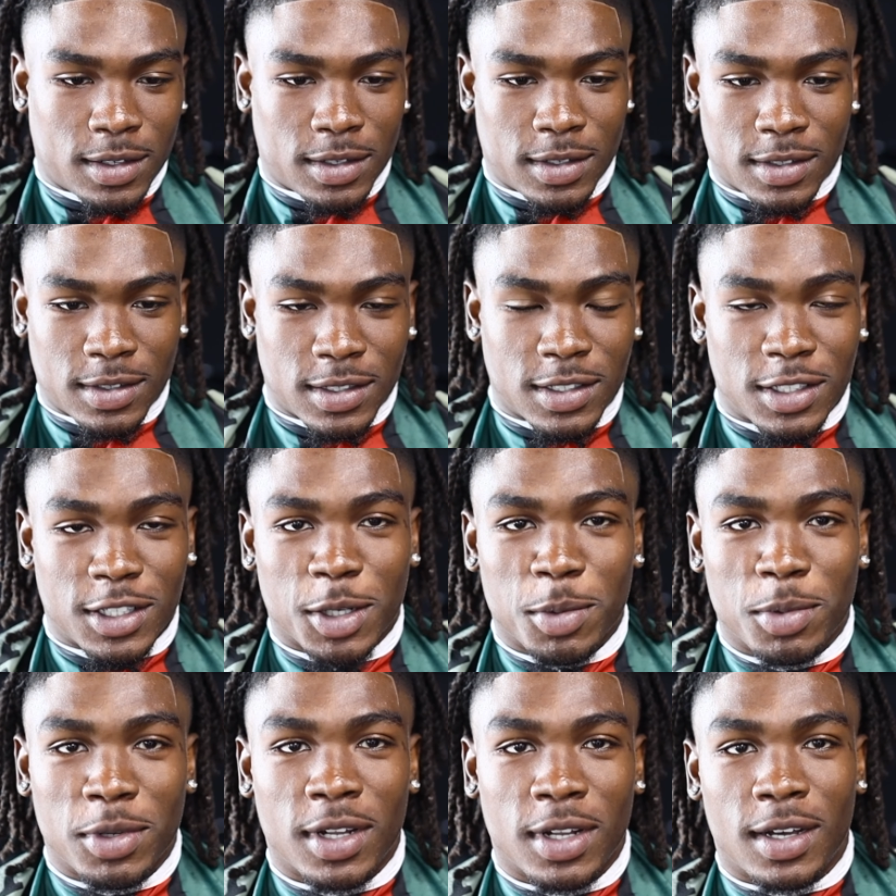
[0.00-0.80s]
This is
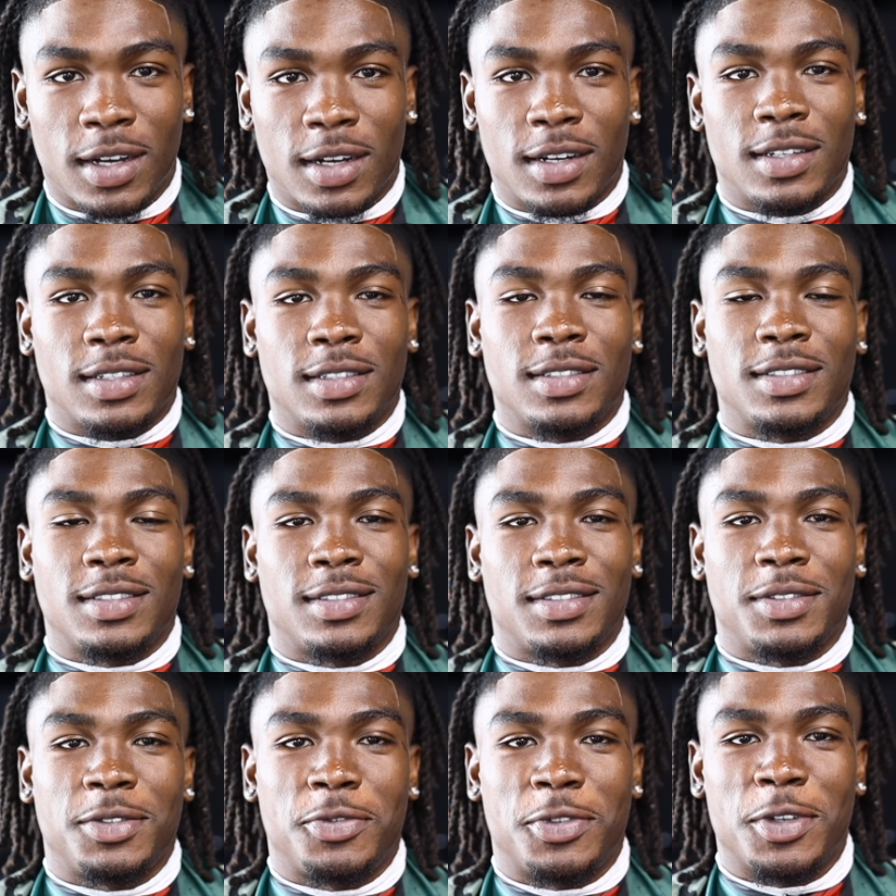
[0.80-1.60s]
Double R.
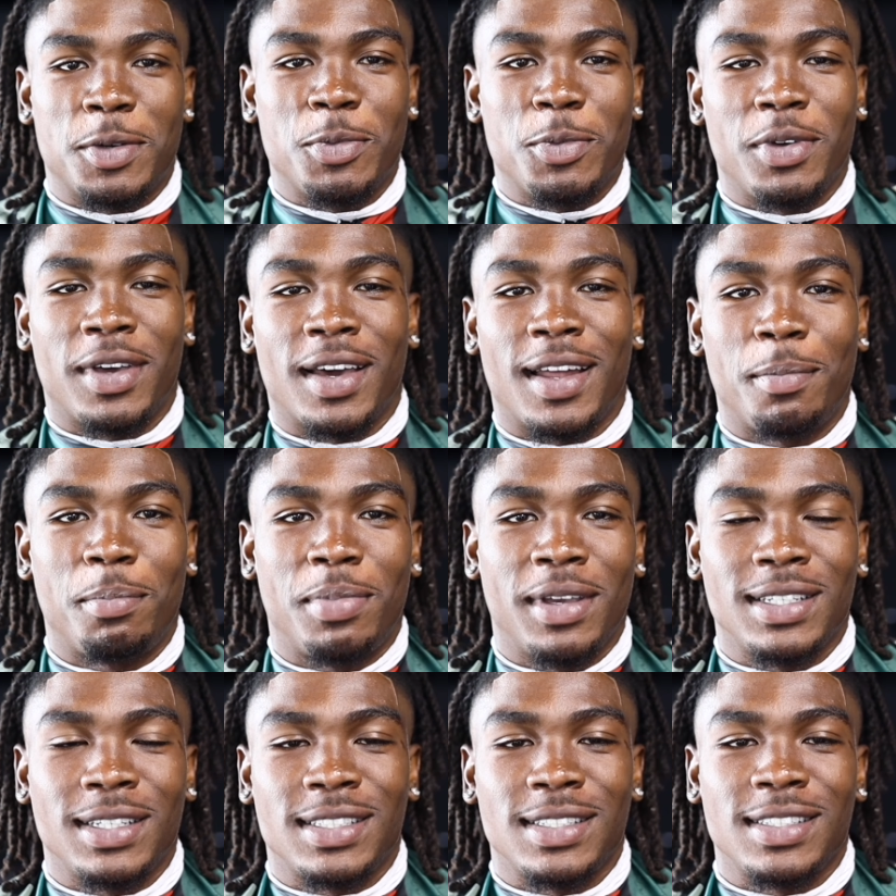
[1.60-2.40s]
You feel me? We got a
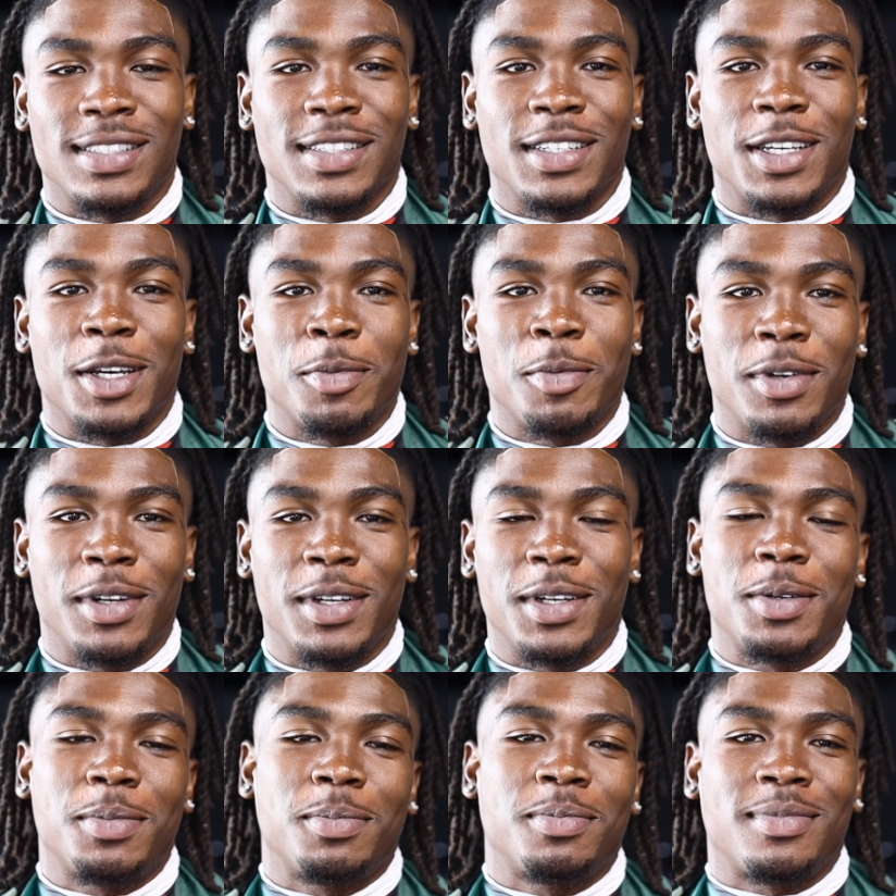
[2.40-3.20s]
big season coming
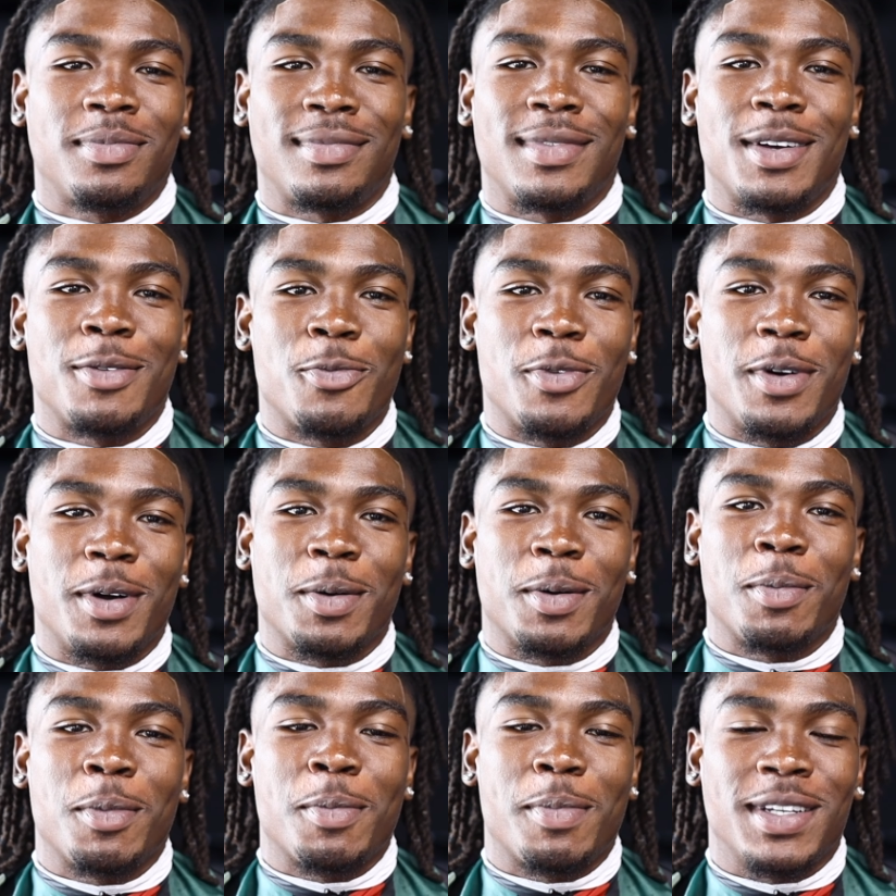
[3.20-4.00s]
up. I'm
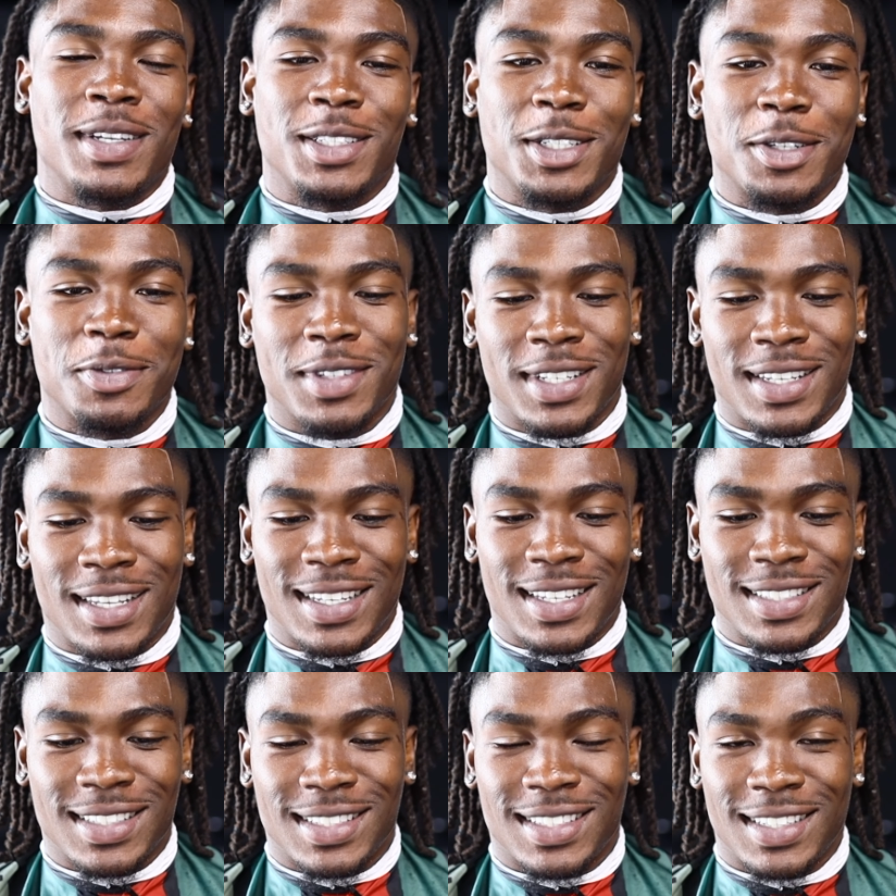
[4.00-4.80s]
welcoming myself to
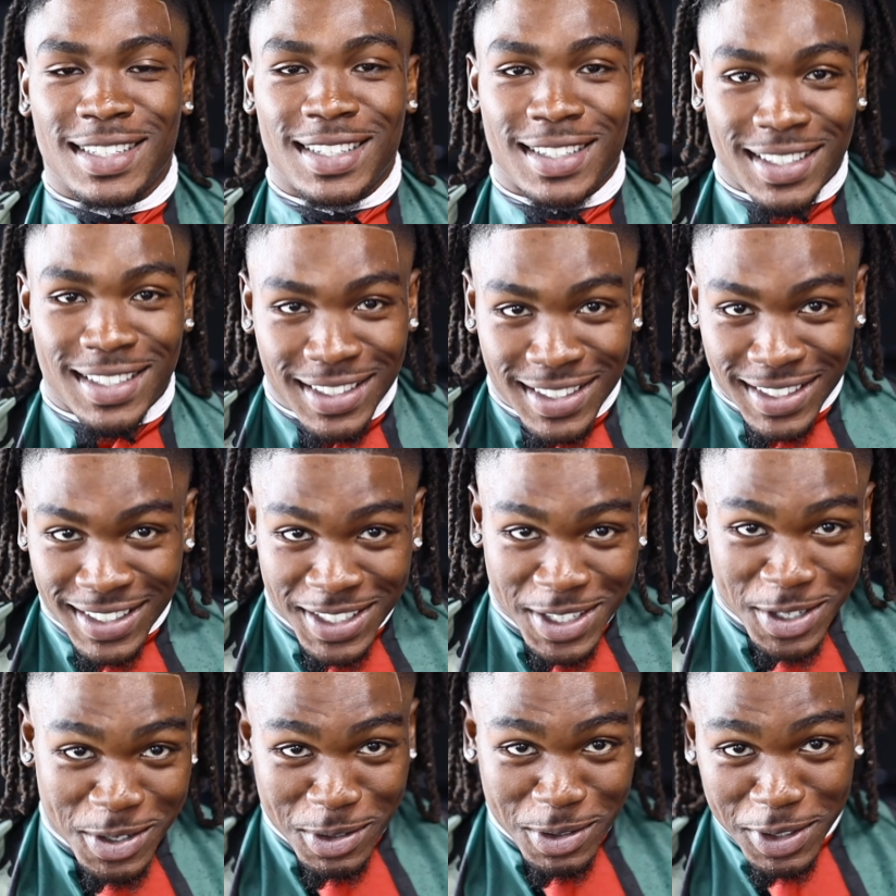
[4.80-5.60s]
Kansas City
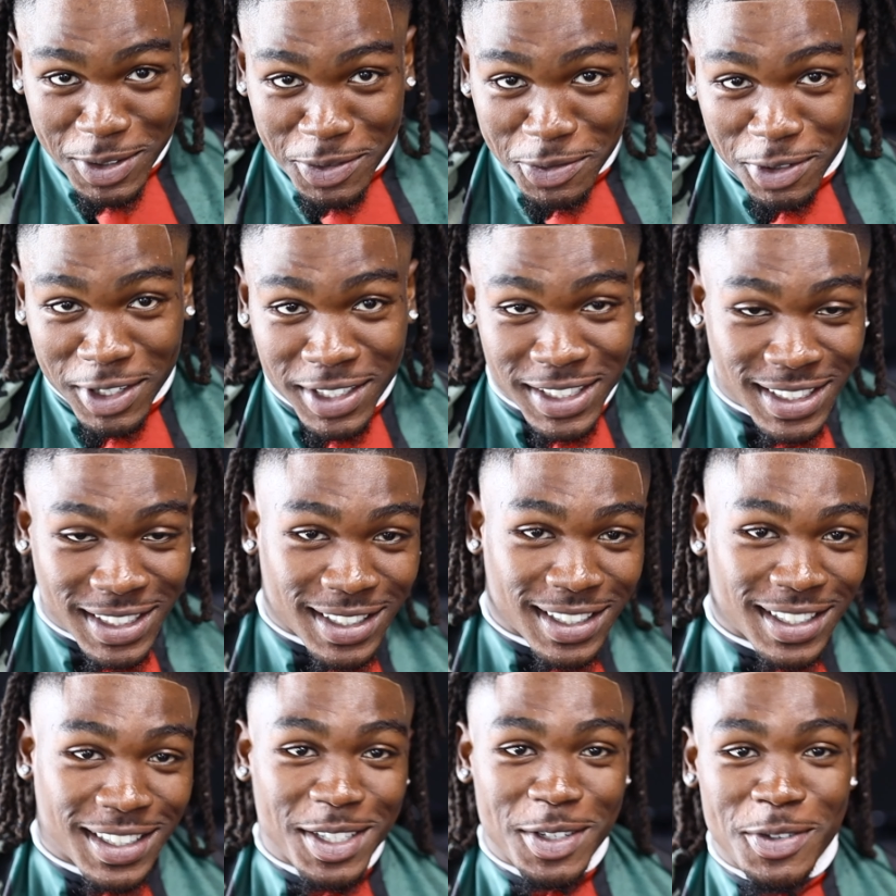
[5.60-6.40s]
with a fresh
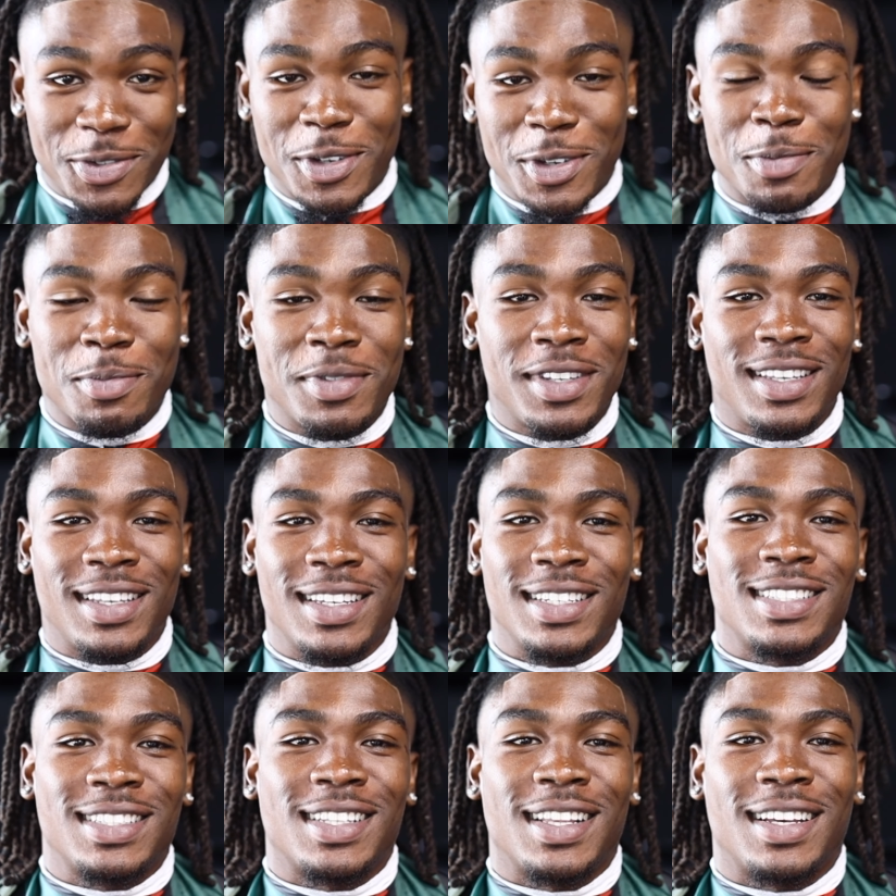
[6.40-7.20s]
cut, you feel me?
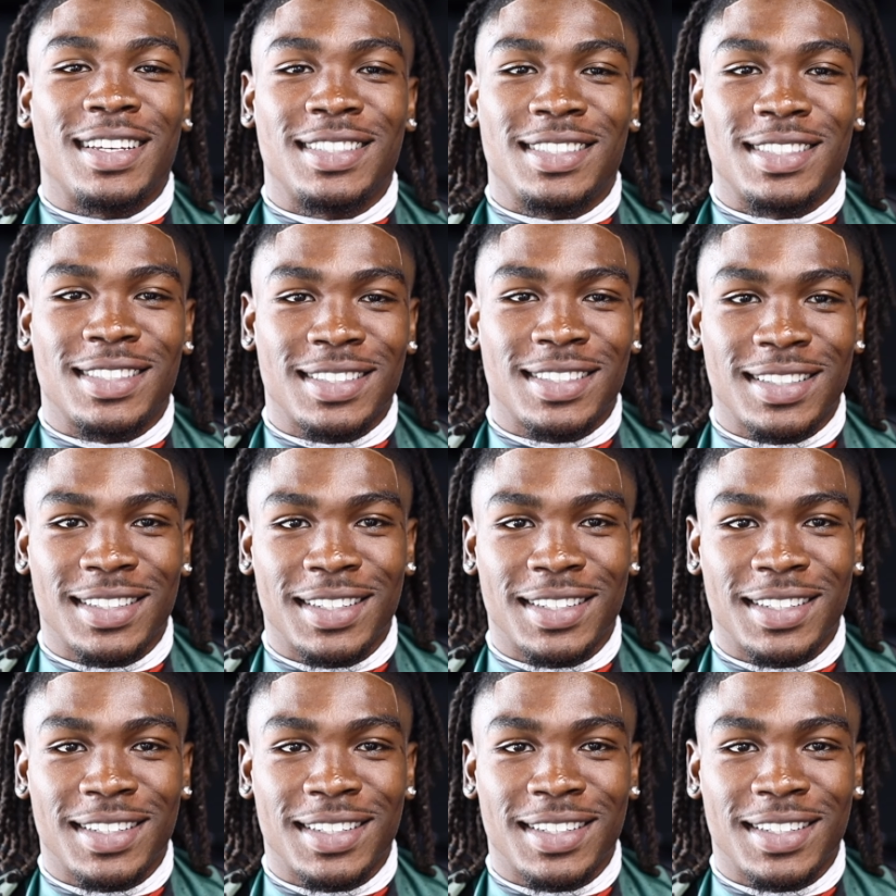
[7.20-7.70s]
Get sliced.